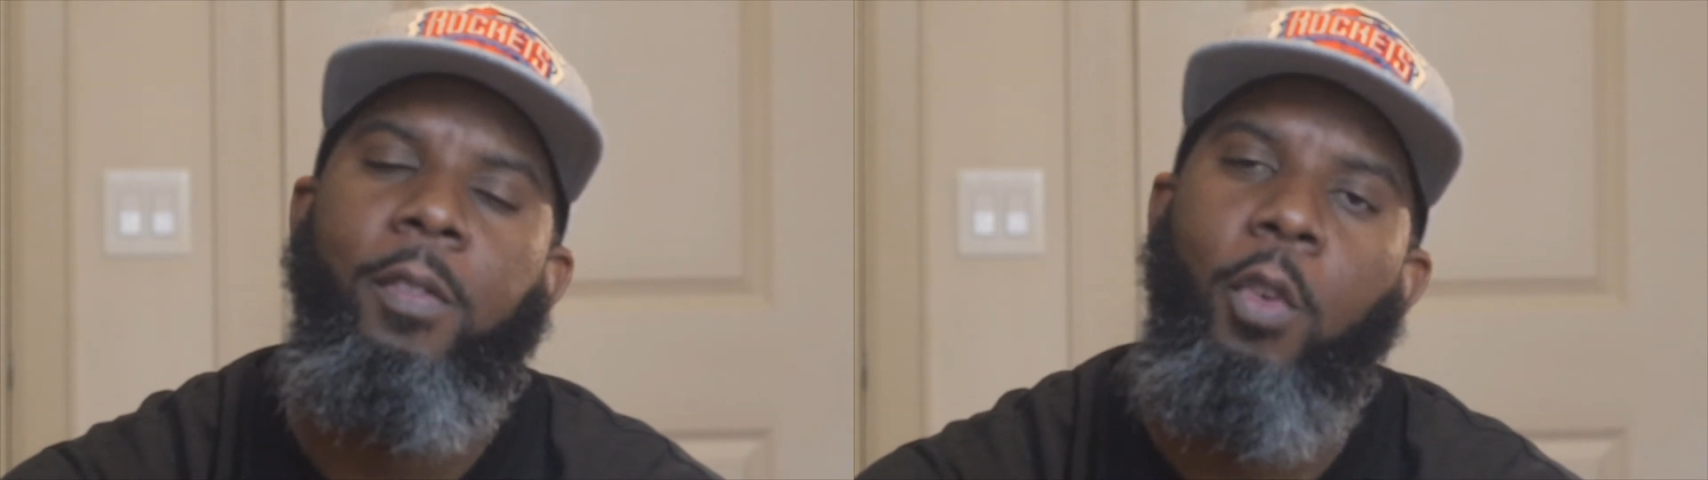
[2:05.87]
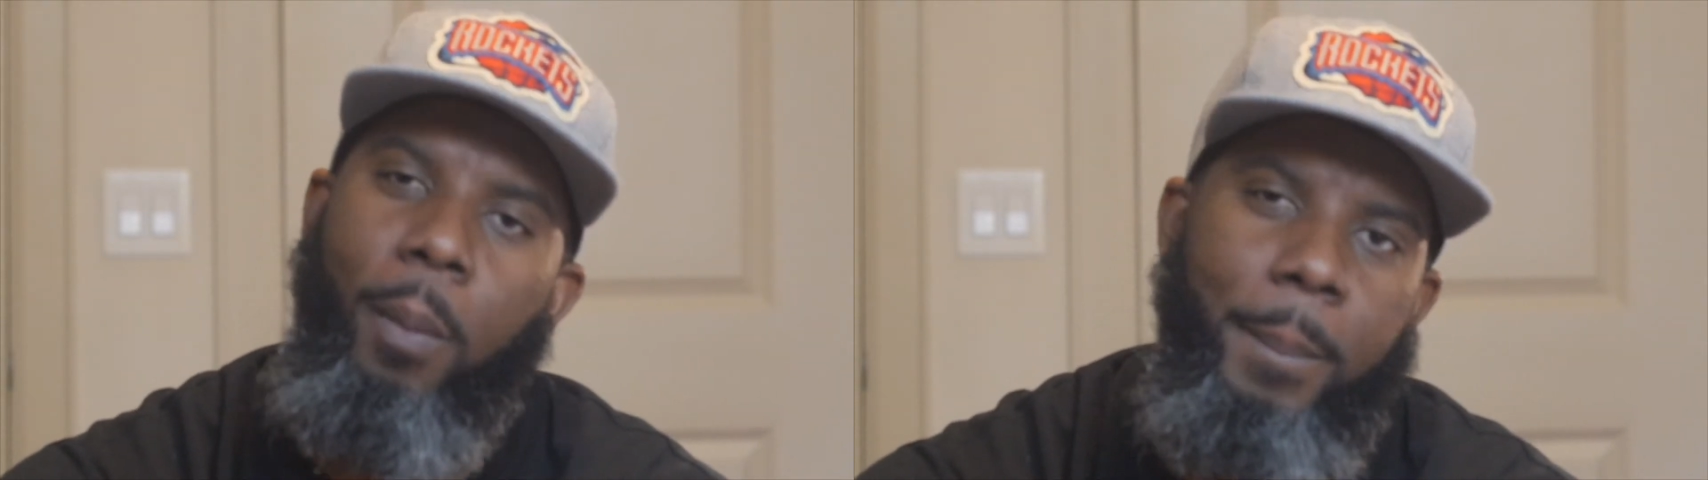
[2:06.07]

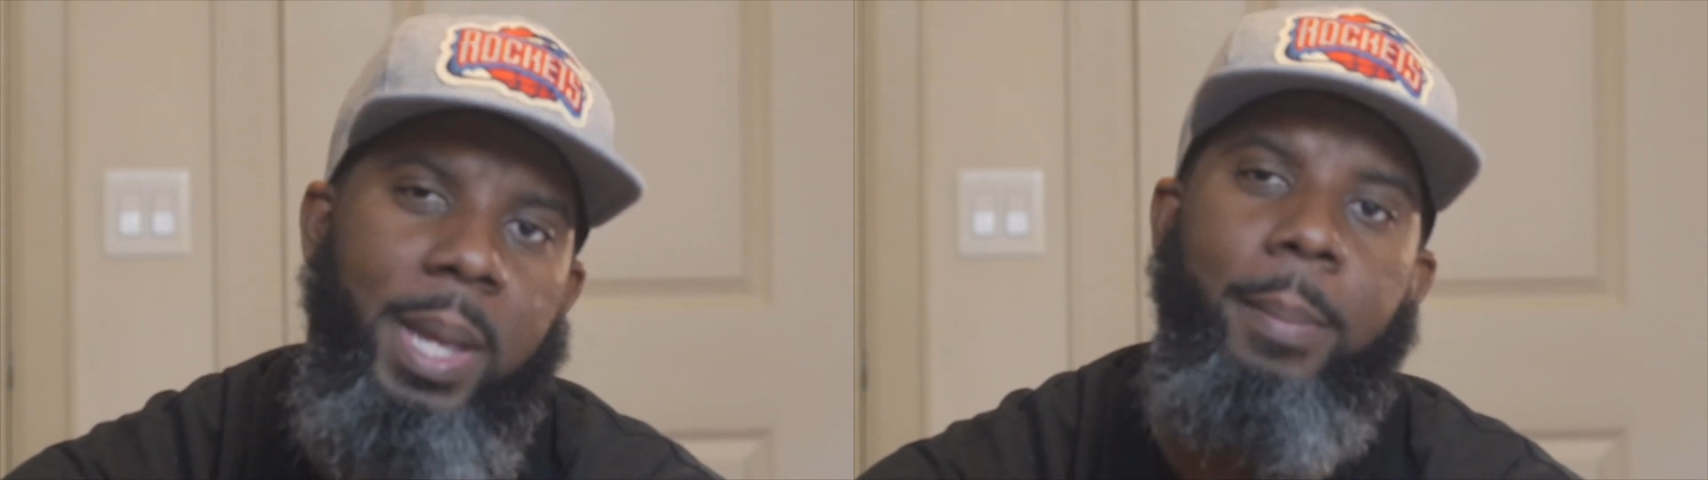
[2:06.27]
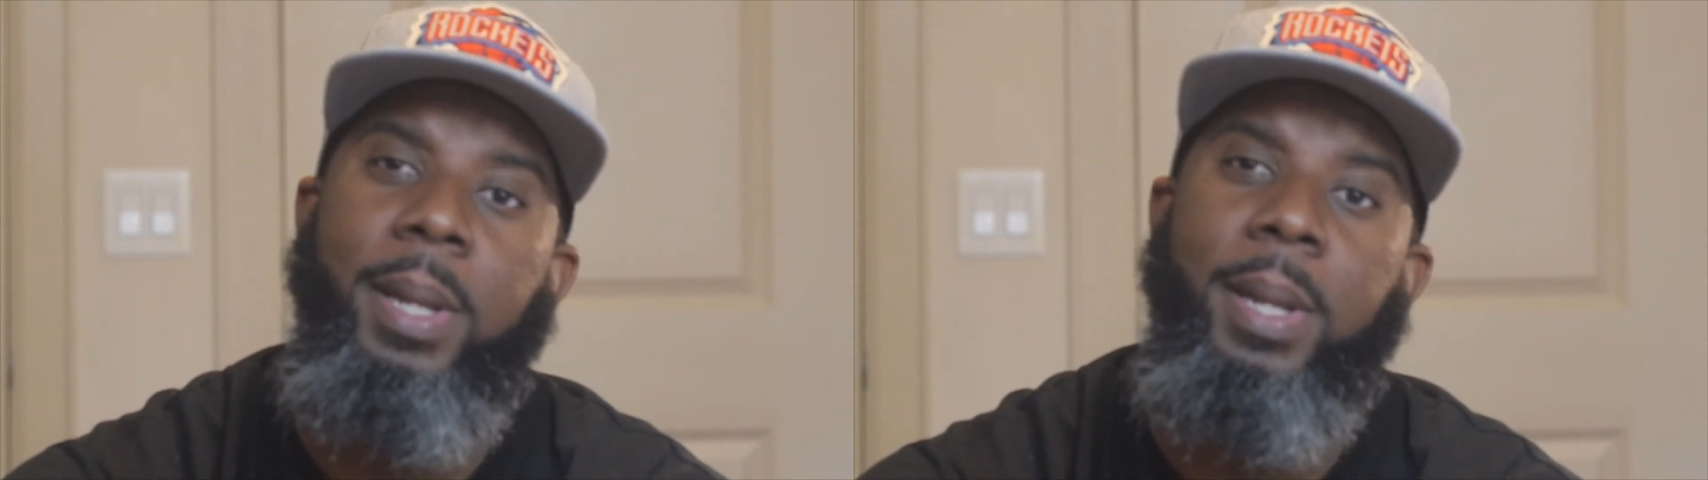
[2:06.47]
for a bit,